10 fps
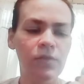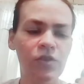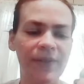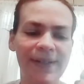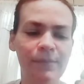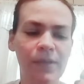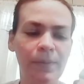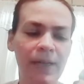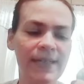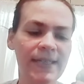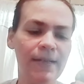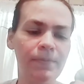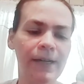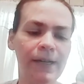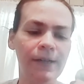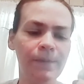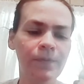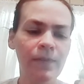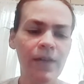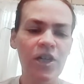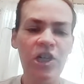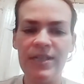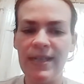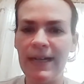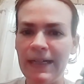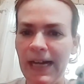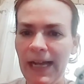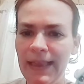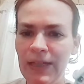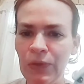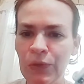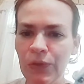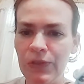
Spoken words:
just randomly placed up there. She's like got little